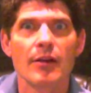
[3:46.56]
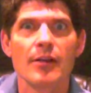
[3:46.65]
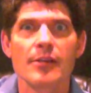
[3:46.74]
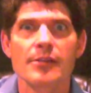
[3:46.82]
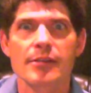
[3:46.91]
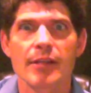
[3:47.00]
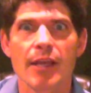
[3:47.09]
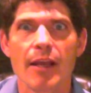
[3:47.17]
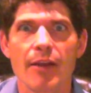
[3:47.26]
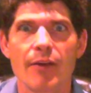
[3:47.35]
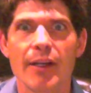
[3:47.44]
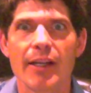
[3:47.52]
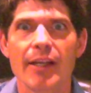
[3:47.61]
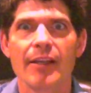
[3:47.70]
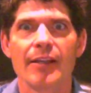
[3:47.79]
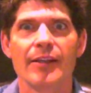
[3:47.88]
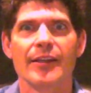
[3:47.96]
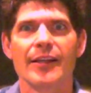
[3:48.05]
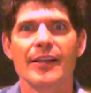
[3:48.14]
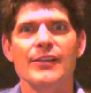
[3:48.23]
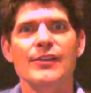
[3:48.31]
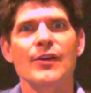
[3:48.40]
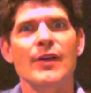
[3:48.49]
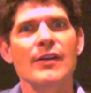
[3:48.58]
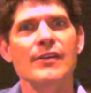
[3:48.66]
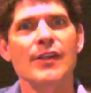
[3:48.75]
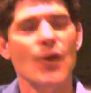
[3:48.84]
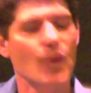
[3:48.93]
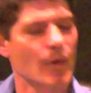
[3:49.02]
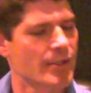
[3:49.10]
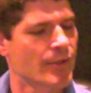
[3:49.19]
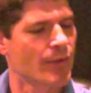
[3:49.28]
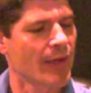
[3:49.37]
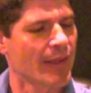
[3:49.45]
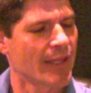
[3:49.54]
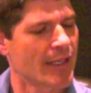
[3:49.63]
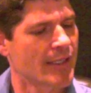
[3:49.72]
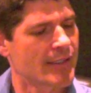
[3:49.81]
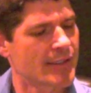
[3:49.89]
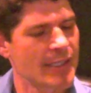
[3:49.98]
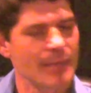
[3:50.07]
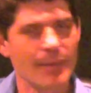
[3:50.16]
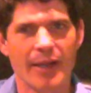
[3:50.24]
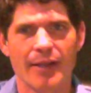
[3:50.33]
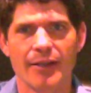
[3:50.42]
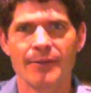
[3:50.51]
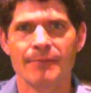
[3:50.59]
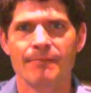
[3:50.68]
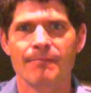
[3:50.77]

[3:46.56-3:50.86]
scary. So here's the chords. So we've got the C minor,